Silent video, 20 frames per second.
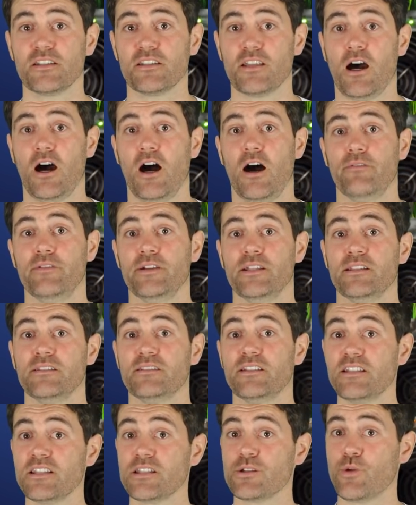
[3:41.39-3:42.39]
to the halving
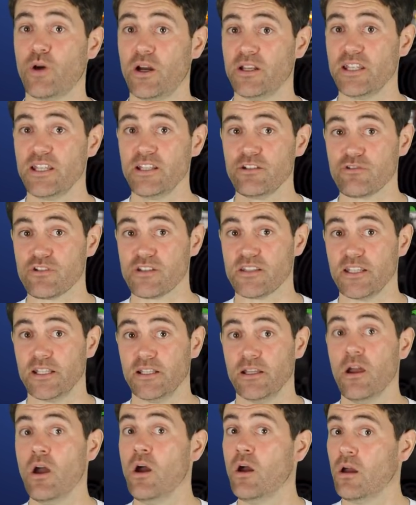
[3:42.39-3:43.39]
that is quite
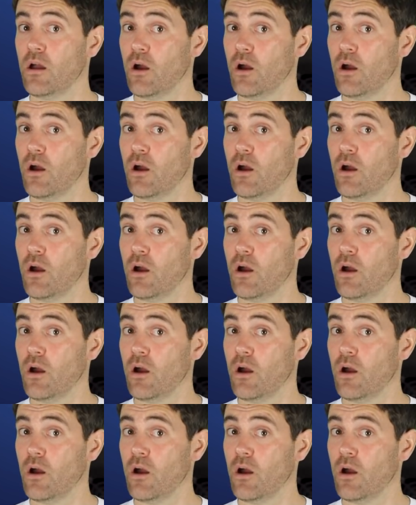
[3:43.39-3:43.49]
interesting,